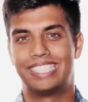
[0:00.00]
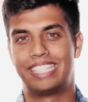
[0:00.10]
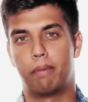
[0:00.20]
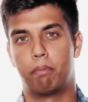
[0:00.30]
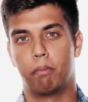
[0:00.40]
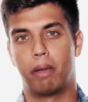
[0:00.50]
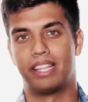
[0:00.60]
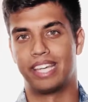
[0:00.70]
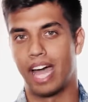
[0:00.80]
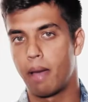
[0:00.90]
is sampled
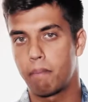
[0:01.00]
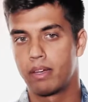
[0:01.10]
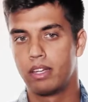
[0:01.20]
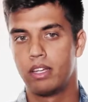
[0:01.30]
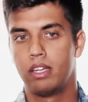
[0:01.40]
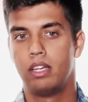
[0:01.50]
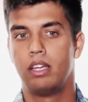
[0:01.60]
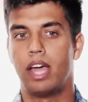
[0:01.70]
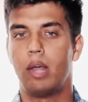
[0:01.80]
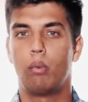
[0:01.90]
by the app
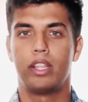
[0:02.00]
and